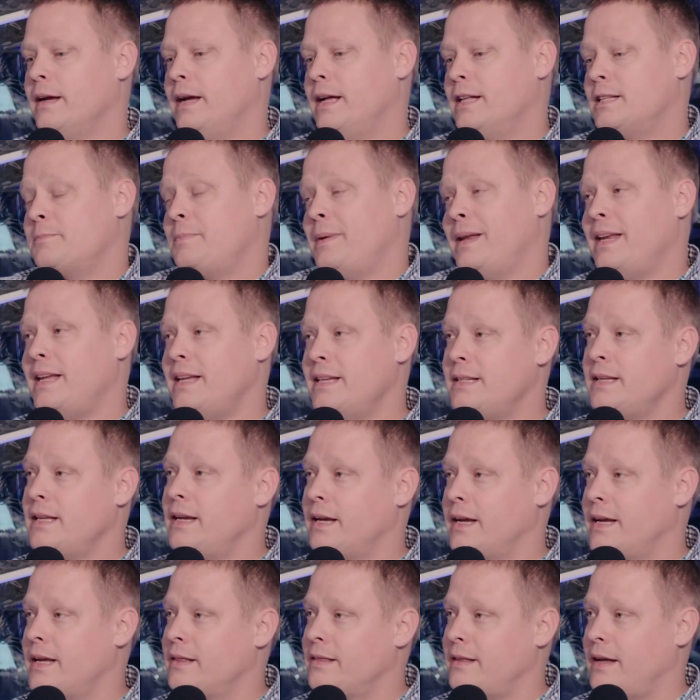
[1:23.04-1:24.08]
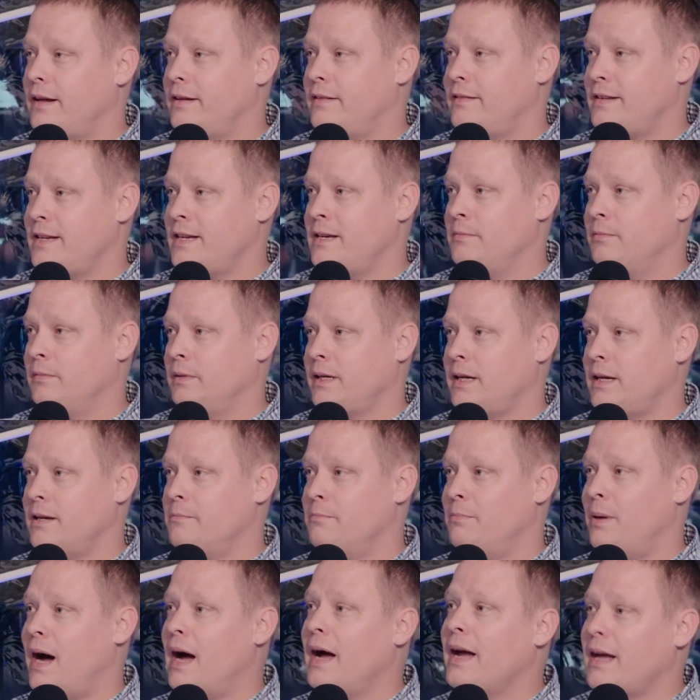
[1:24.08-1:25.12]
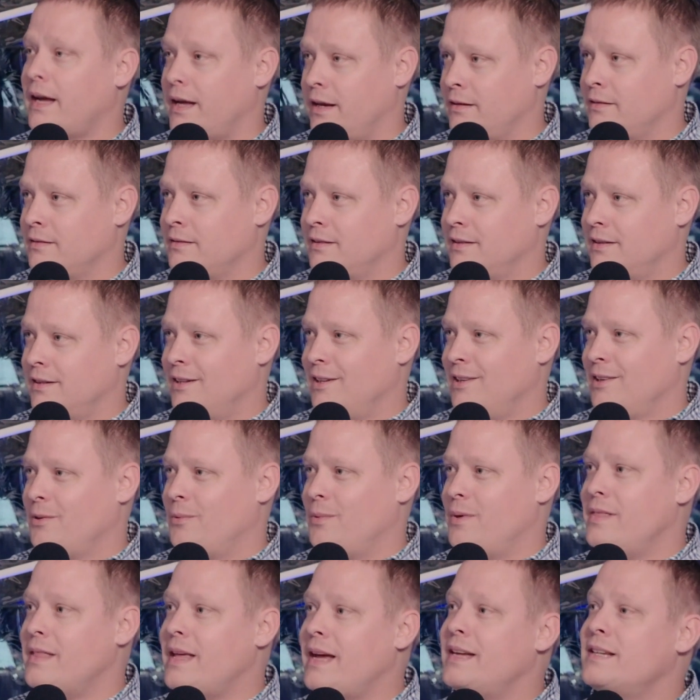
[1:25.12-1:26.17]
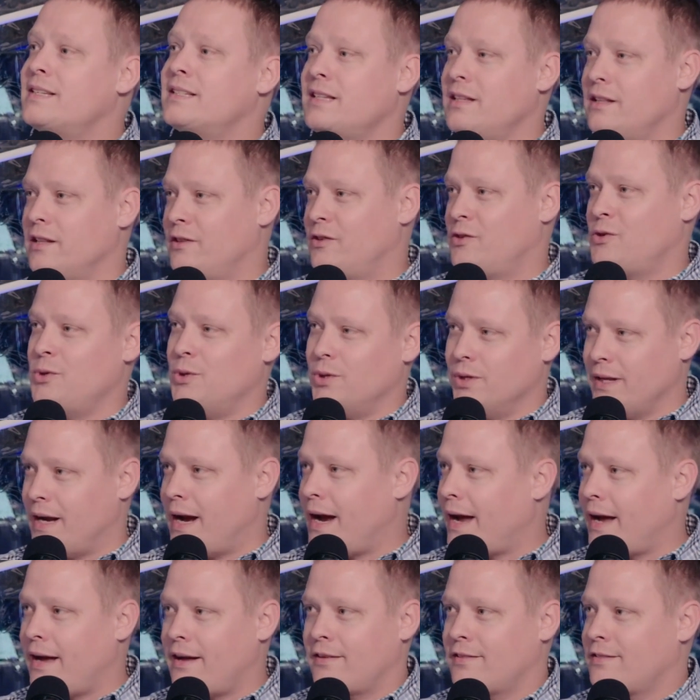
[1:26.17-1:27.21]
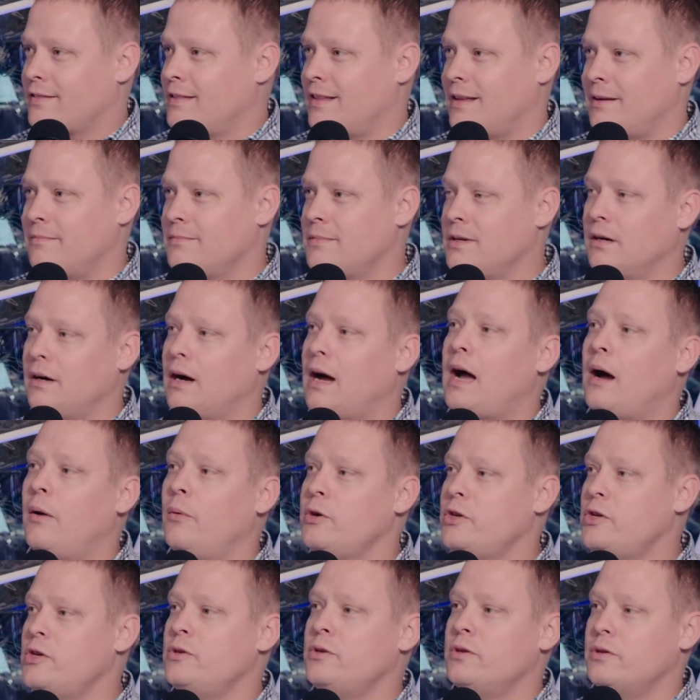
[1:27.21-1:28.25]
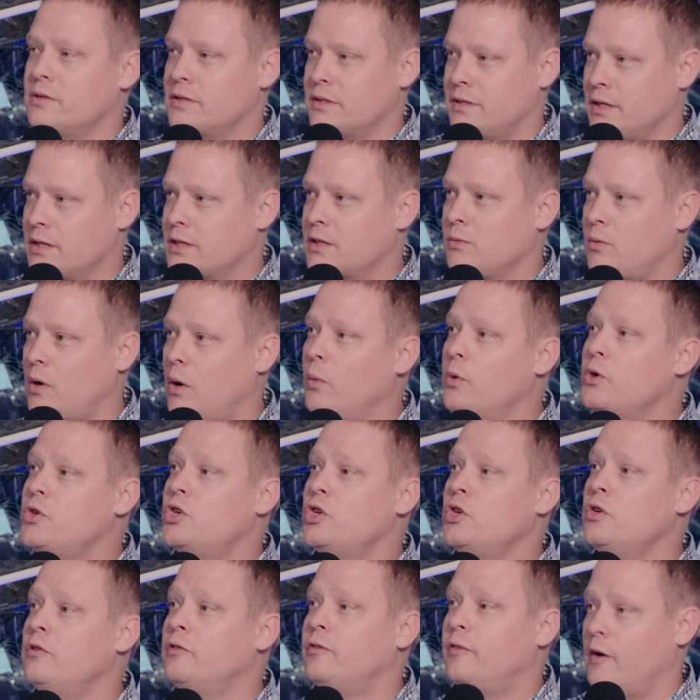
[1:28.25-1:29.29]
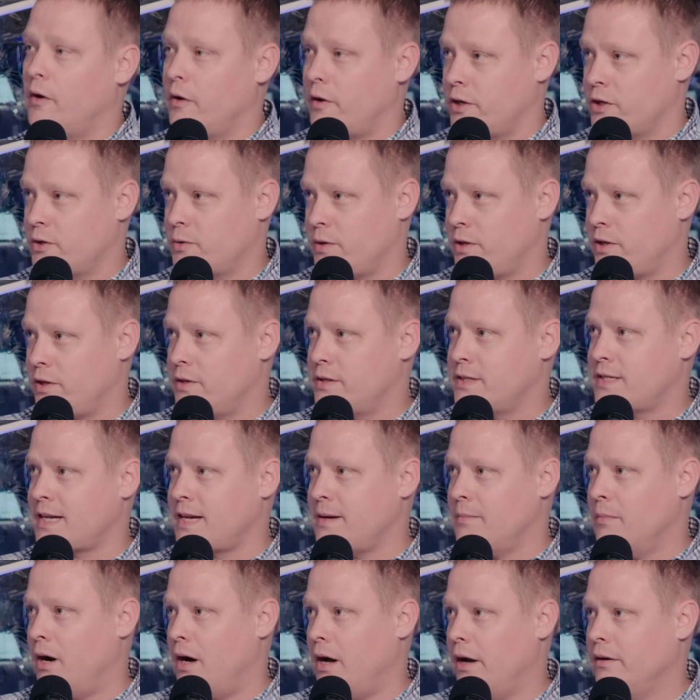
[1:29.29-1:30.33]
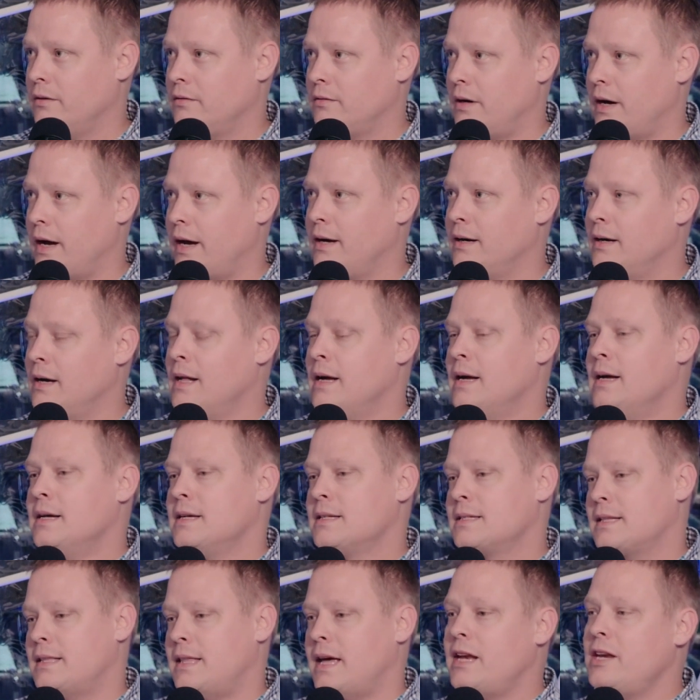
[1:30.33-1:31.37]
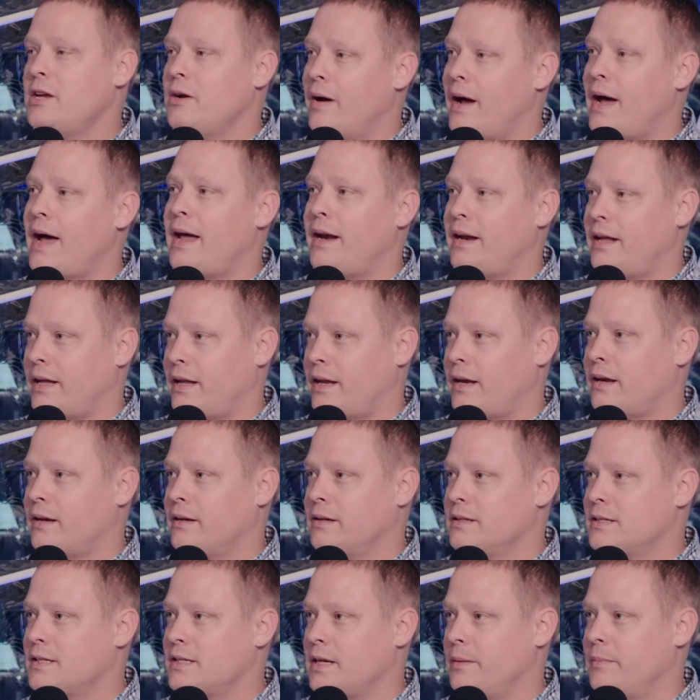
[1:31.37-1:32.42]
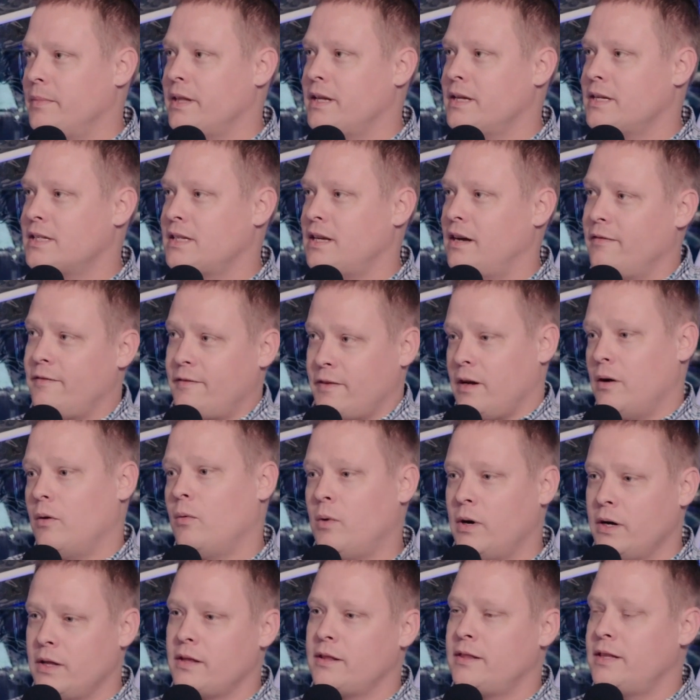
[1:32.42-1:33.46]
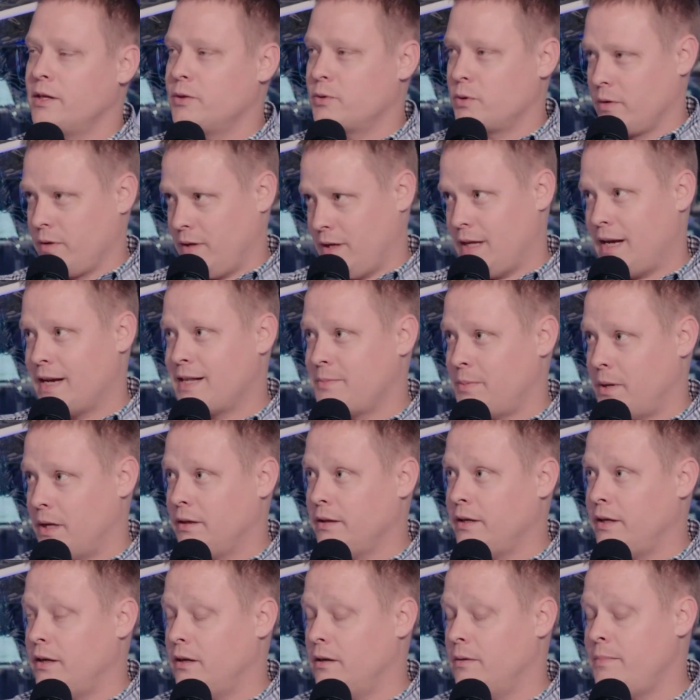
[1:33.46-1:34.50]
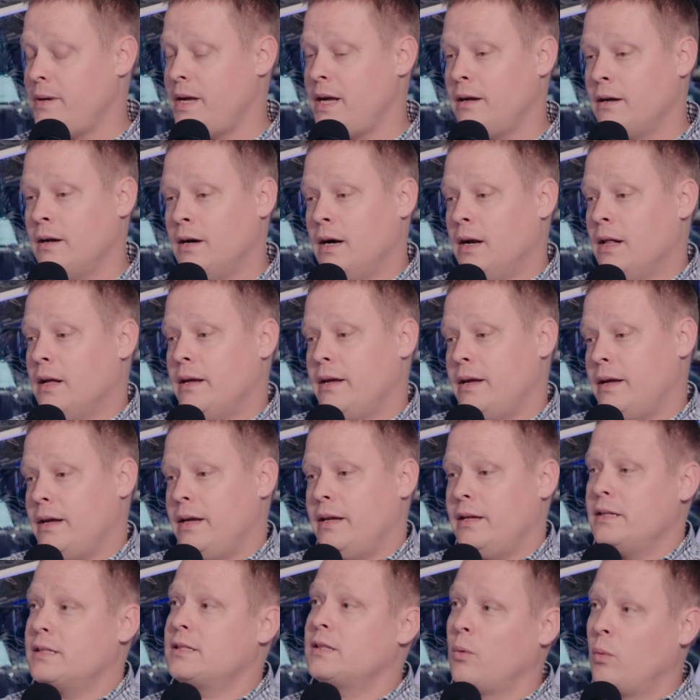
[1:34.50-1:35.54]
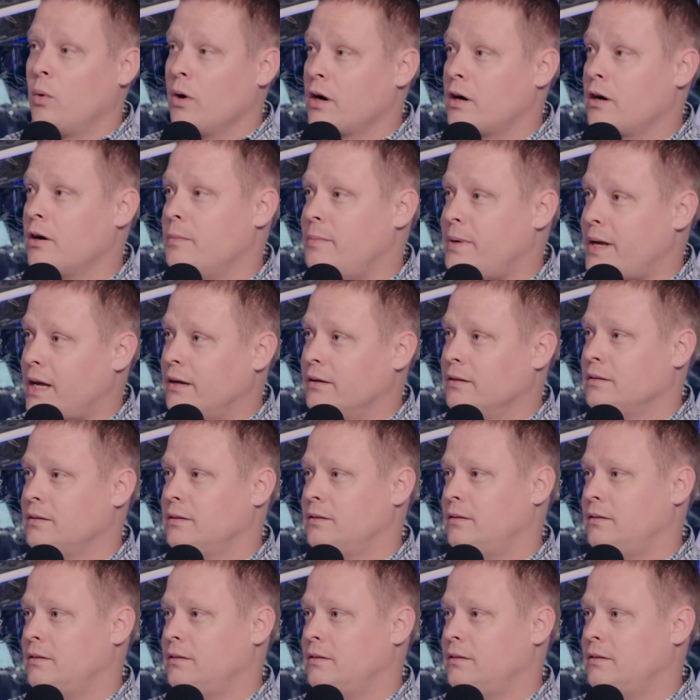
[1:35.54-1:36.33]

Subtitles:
it's been easy to get that team lead buy-in when they see the tool, and I ask them, how would you use this? What would you focus with your team on, right? So then you add in some of this stuff. One of the things we really liked about LinearB is the worker bee,